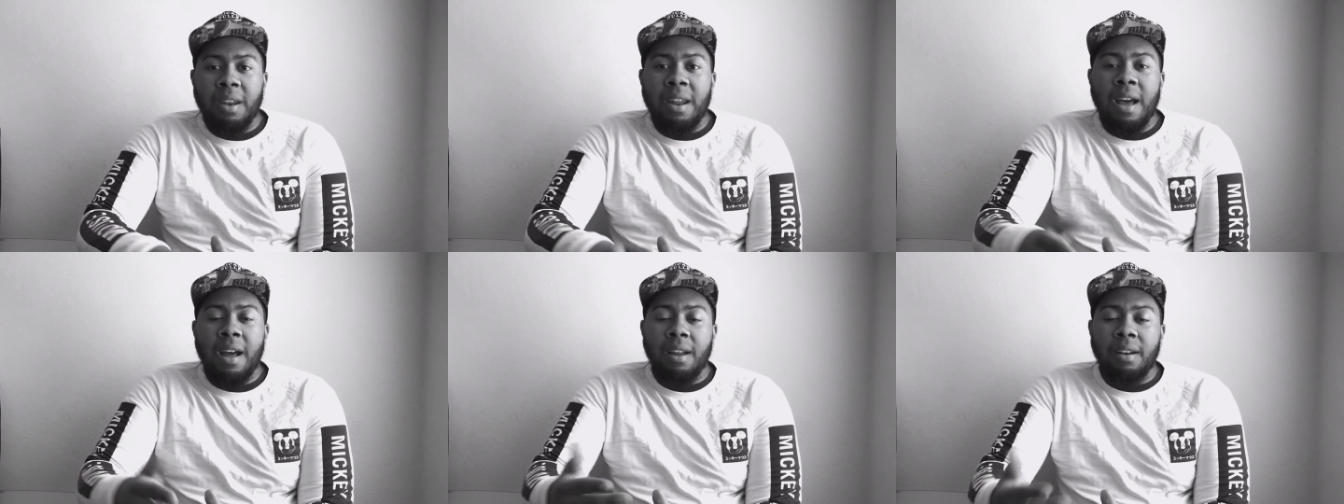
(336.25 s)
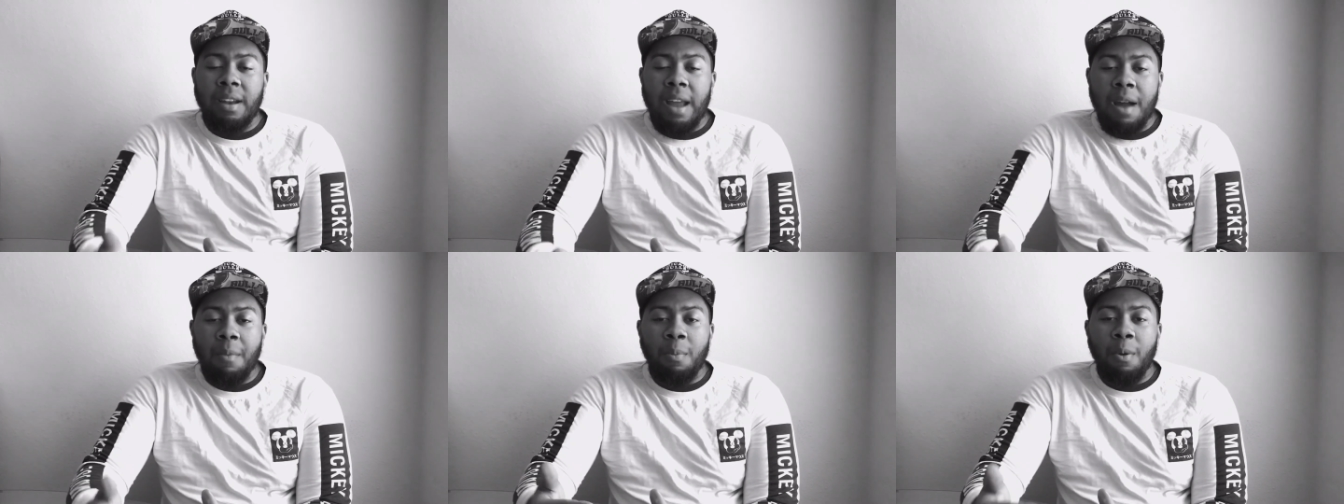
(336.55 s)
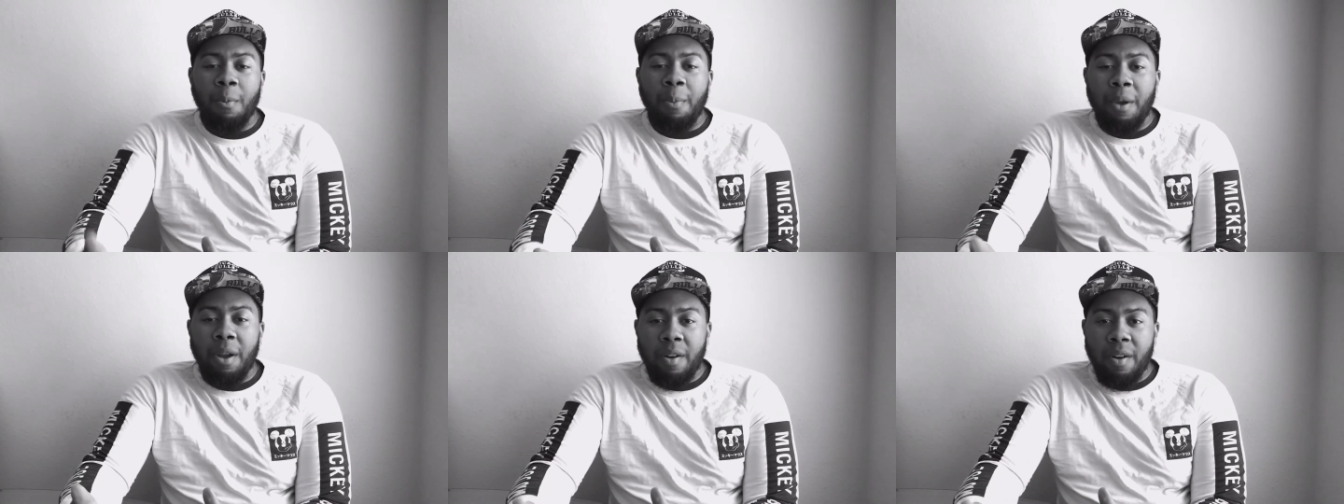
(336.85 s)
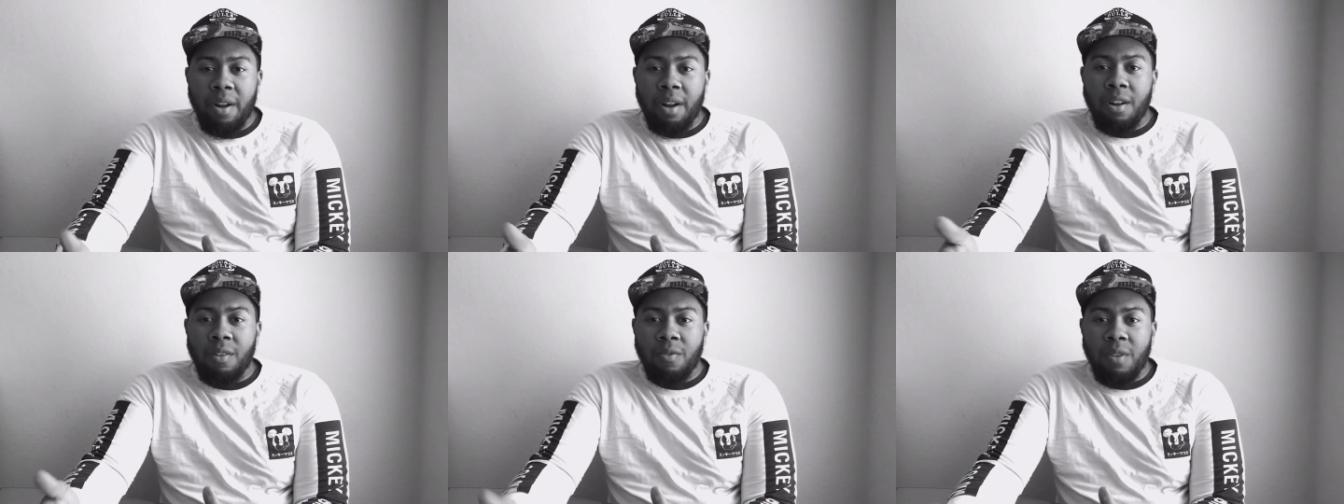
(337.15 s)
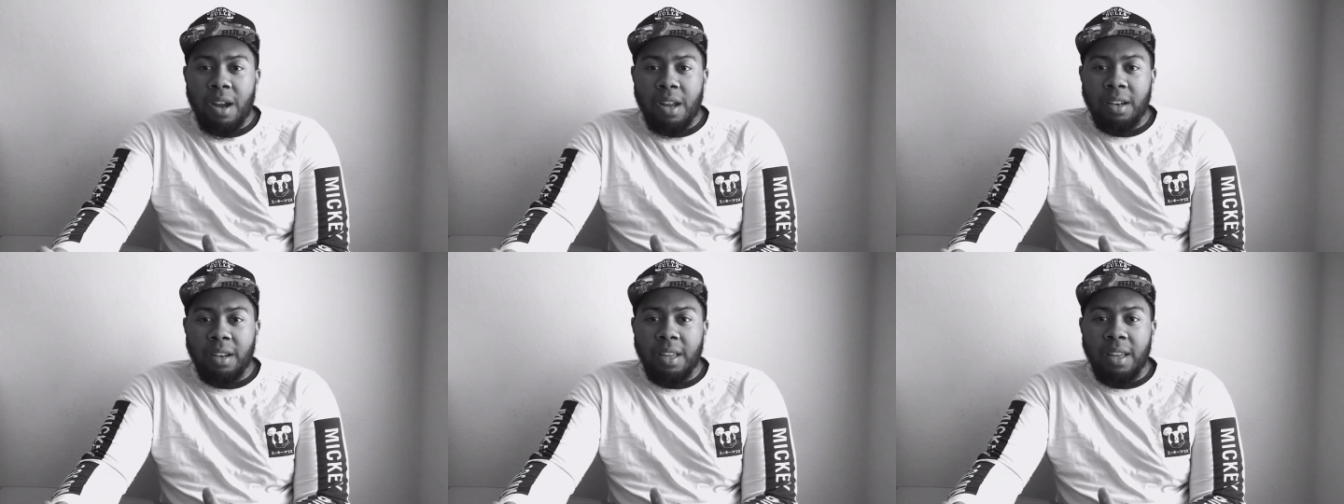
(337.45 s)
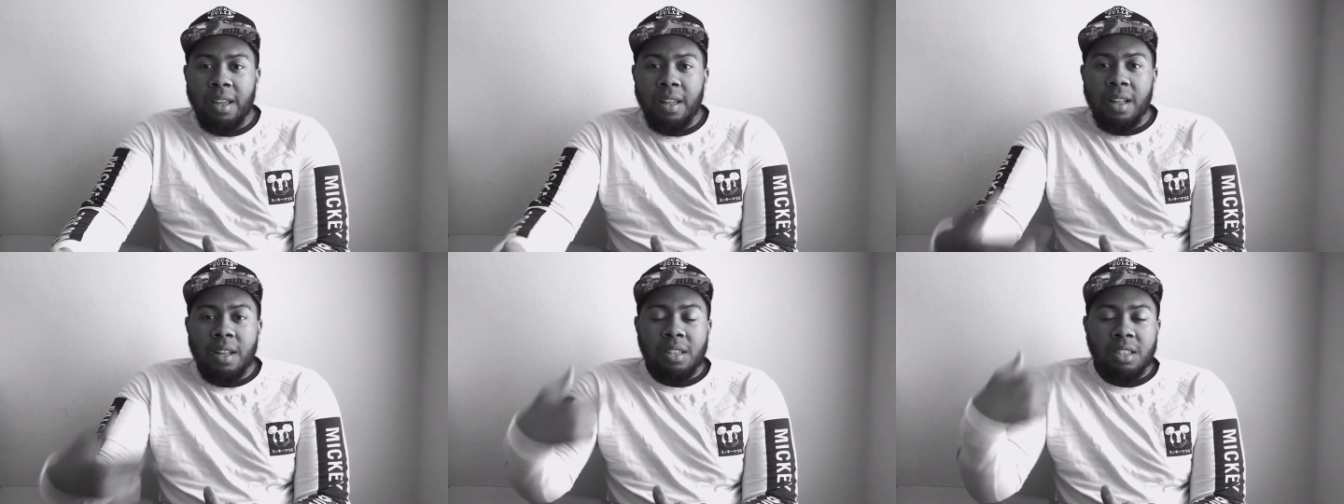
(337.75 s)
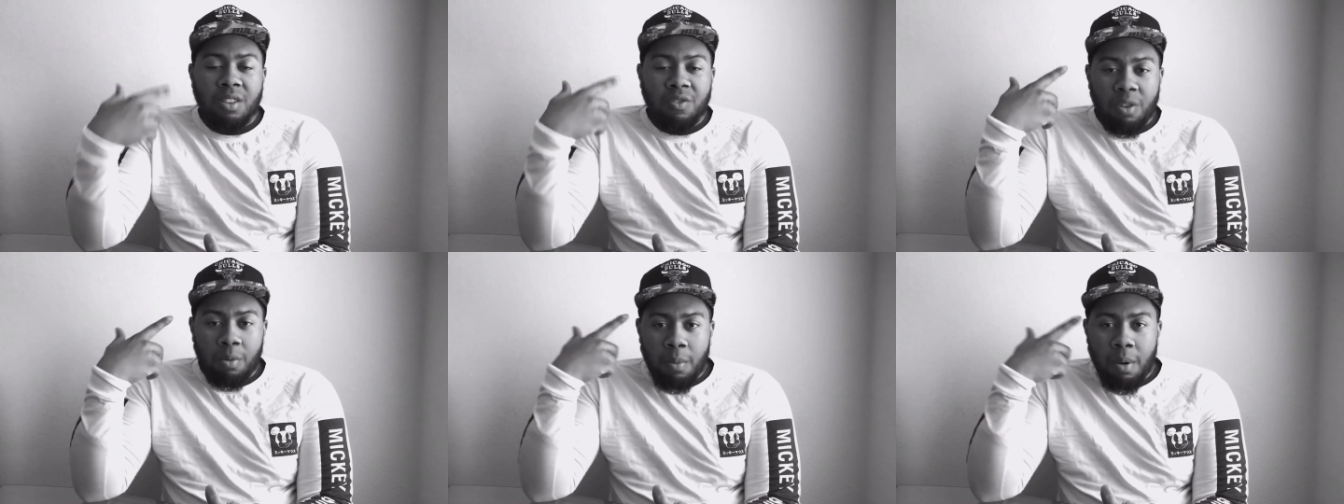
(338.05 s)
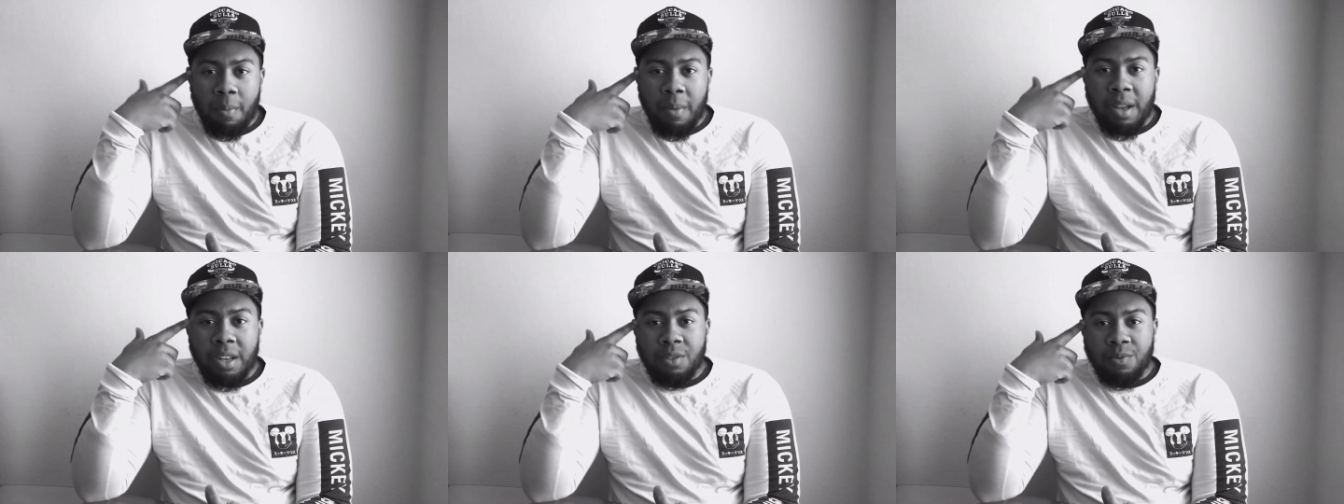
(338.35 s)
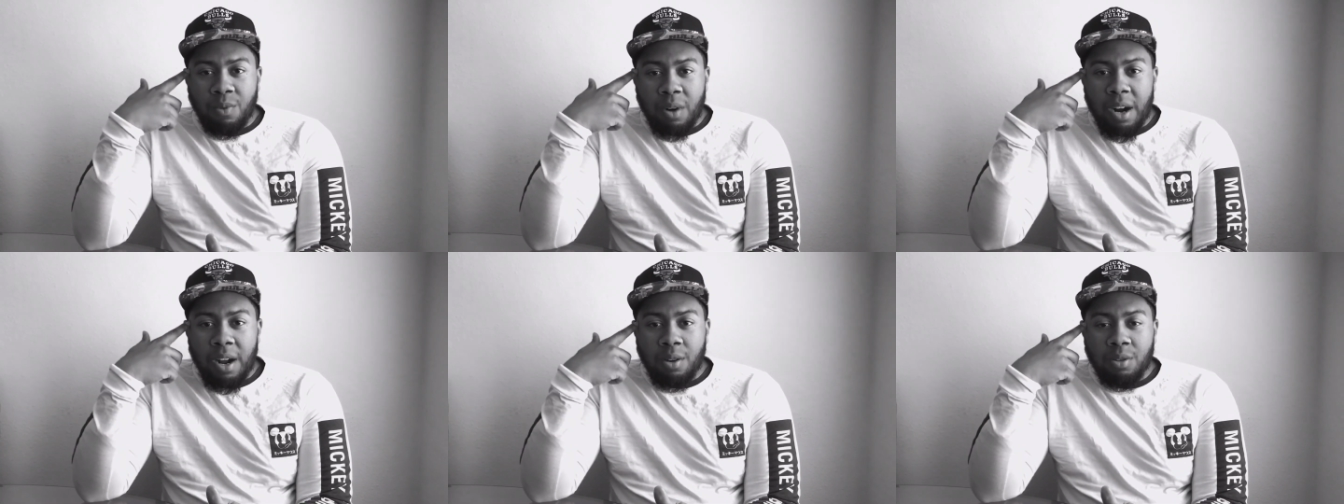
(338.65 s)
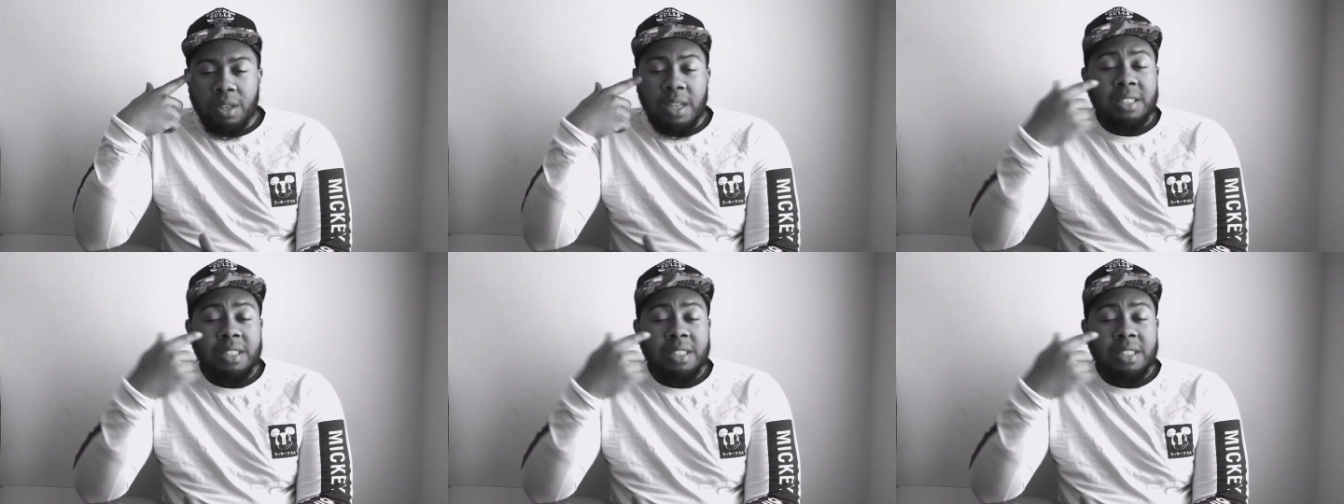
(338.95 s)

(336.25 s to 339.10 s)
not not preparing correctly to remember his rounds.